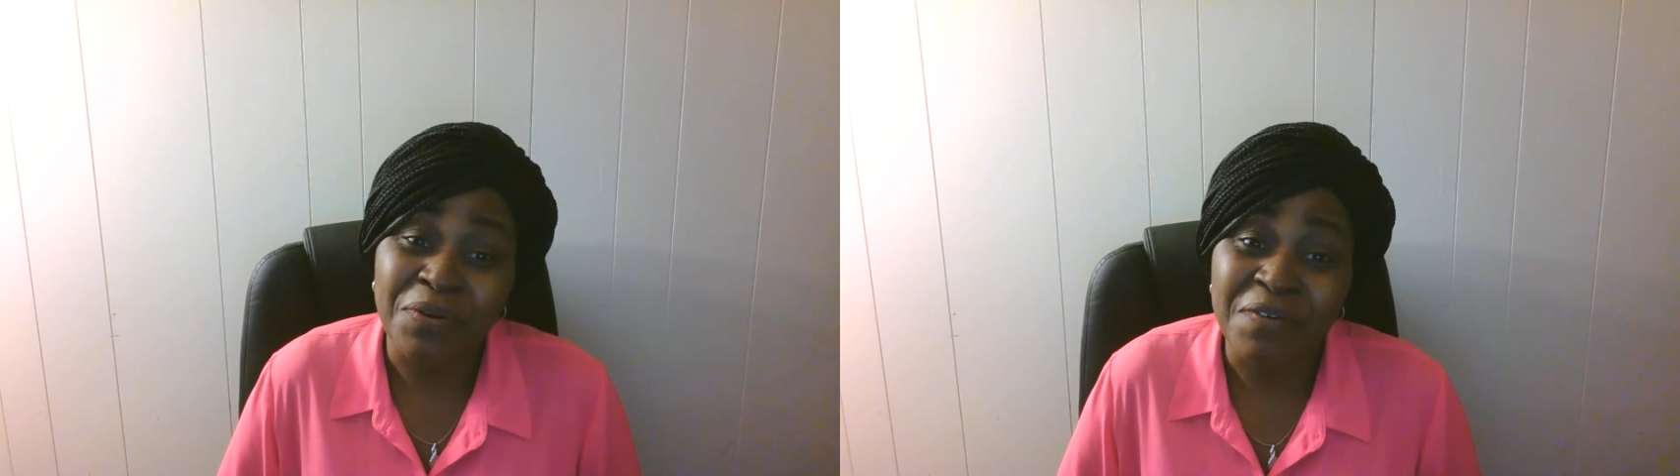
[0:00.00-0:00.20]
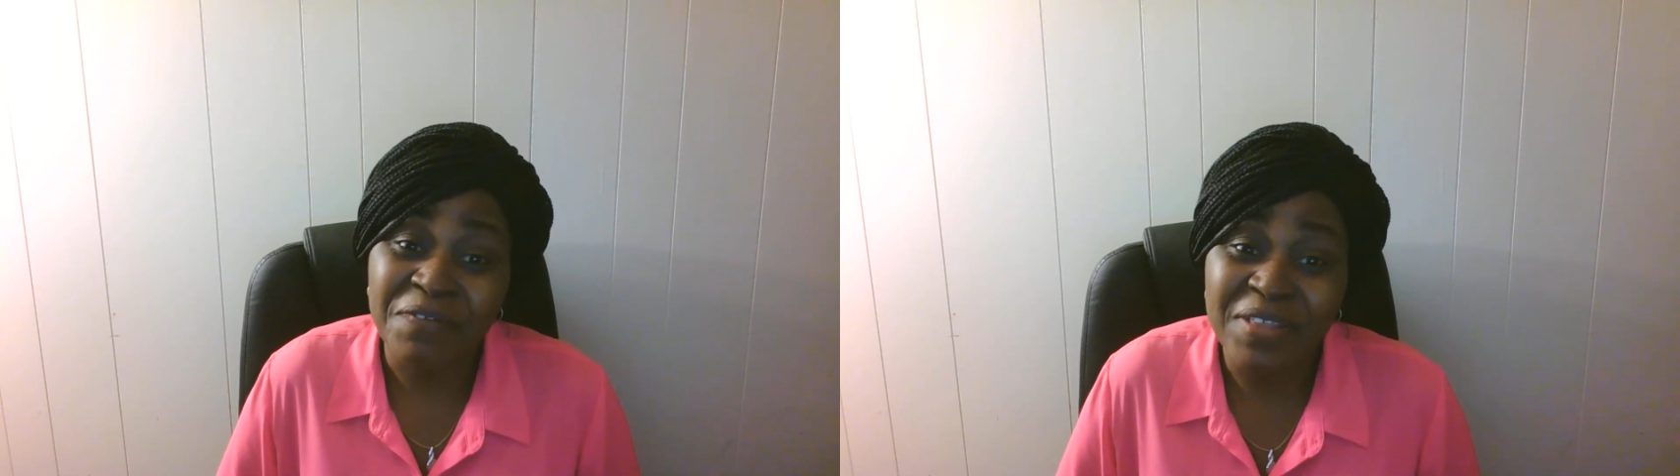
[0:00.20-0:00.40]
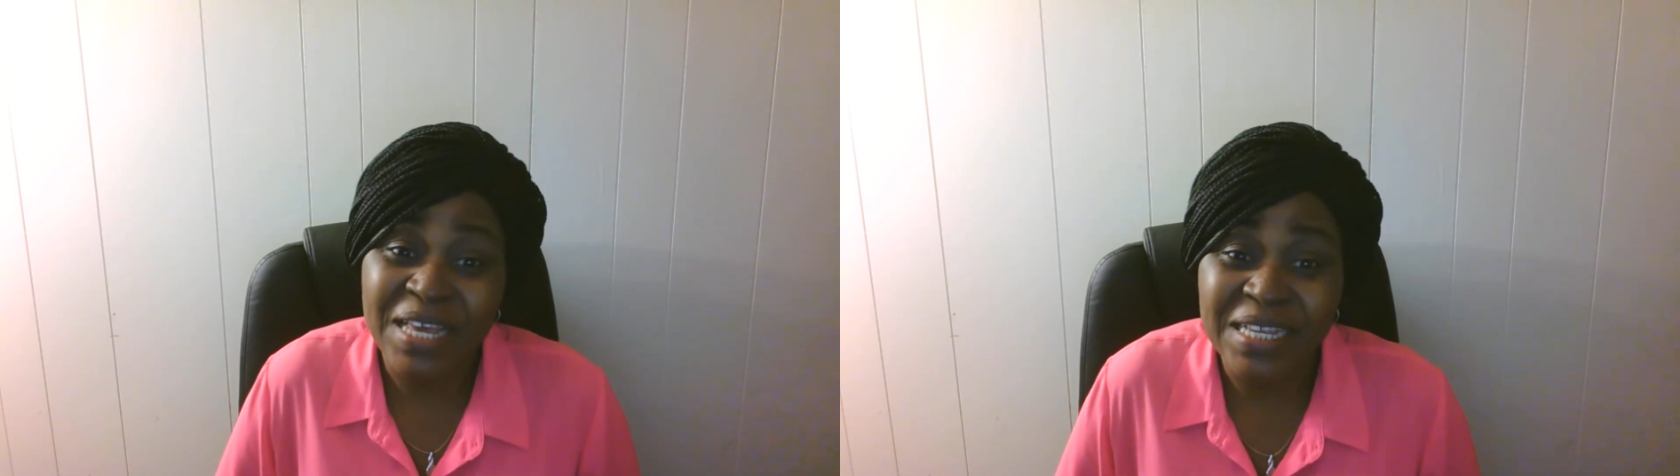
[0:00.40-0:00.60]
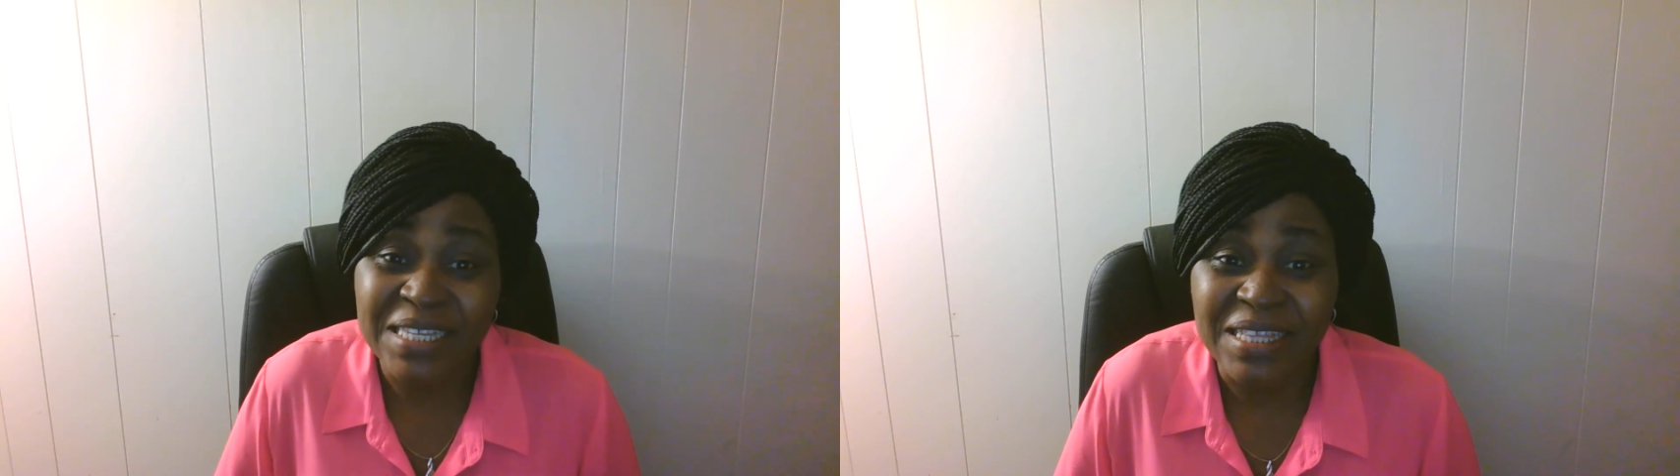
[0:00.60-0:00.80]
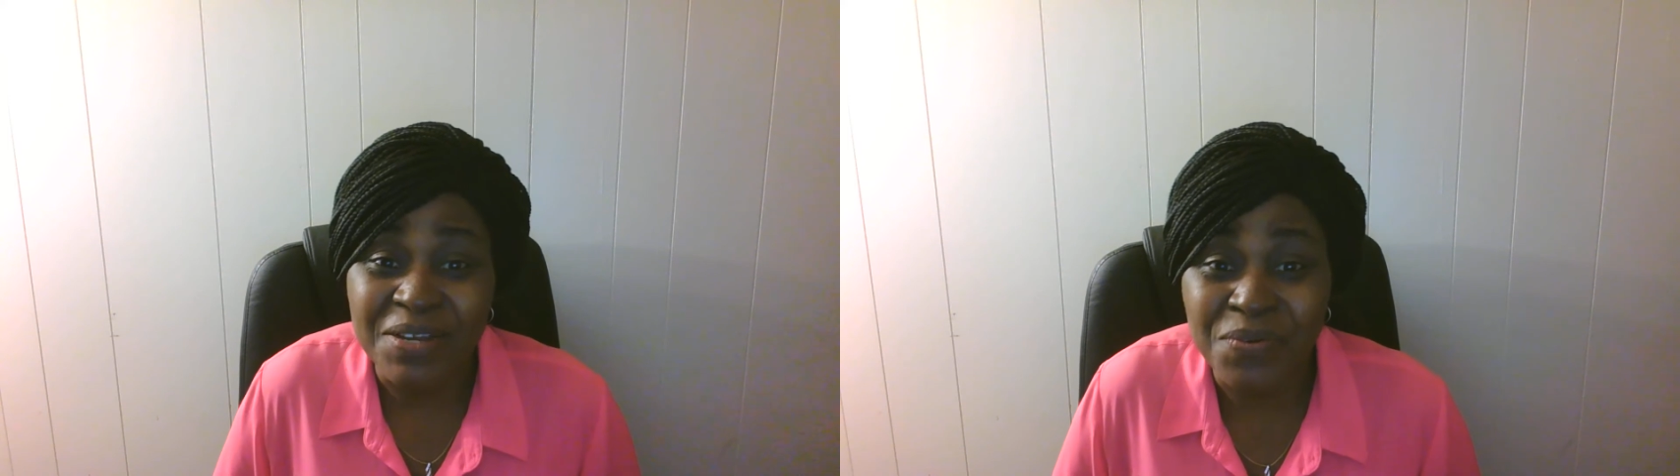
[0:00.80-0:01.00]
confidence
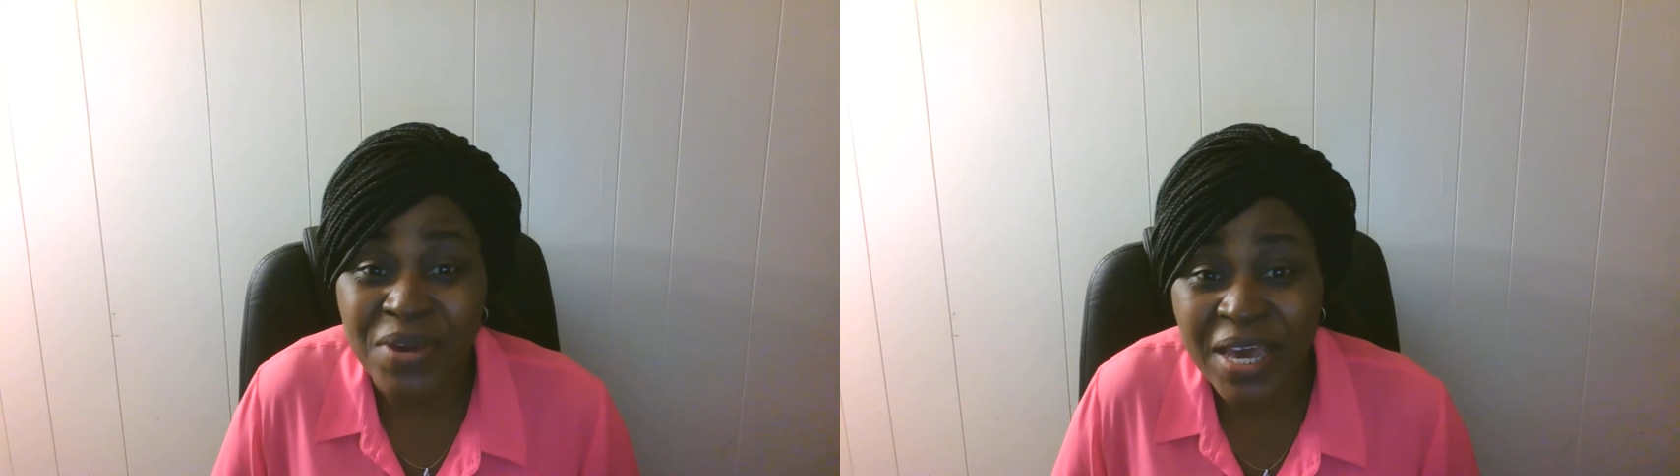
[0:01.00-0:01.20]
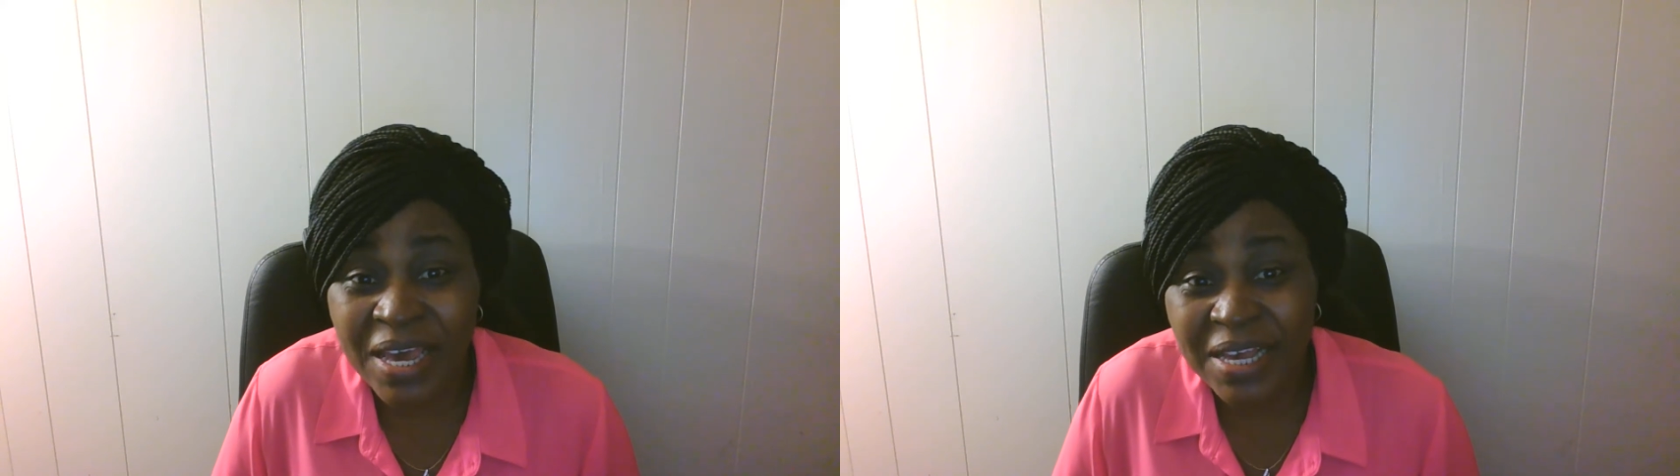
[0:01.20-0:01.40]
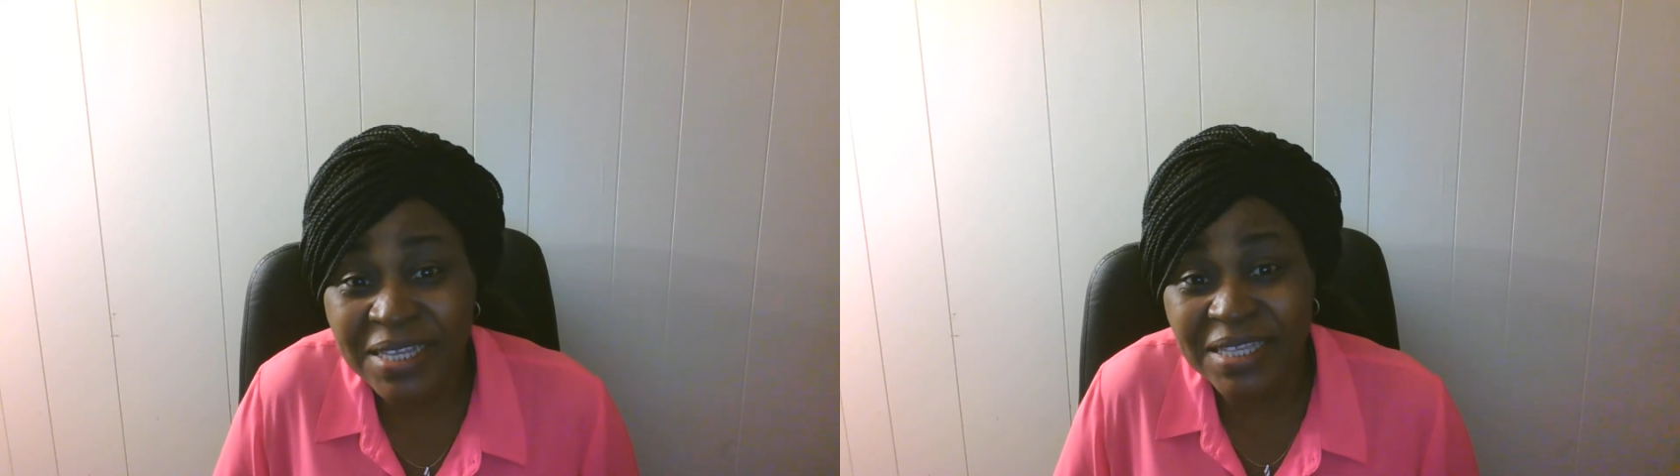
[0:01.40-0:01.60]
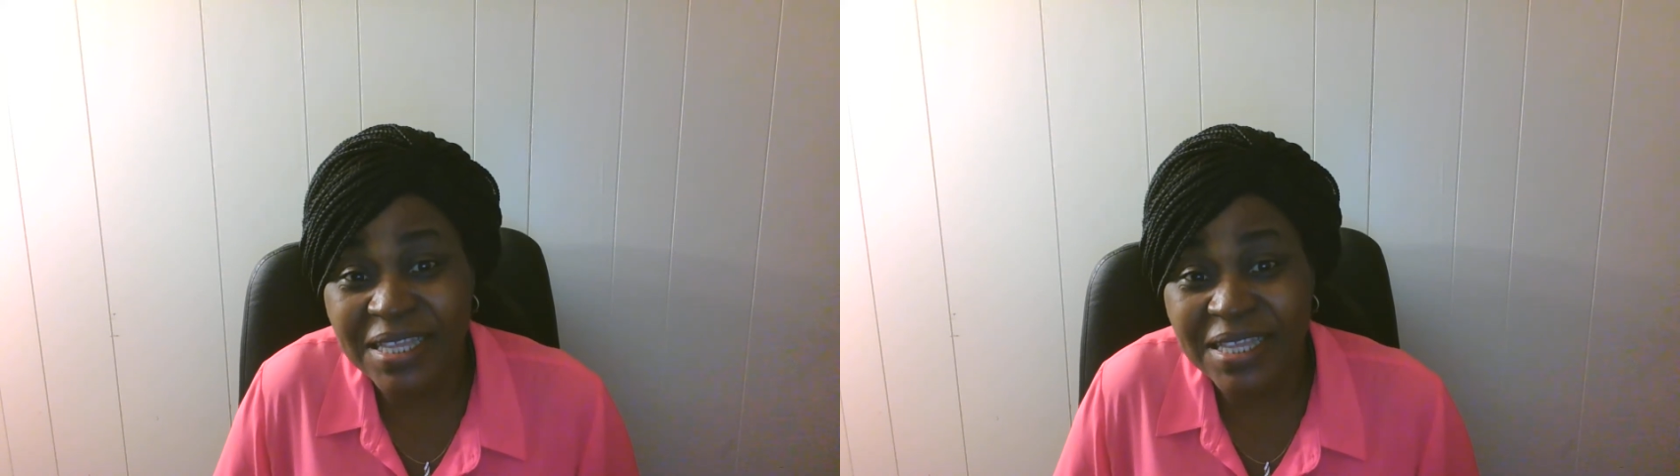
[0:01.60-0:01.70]
in the ways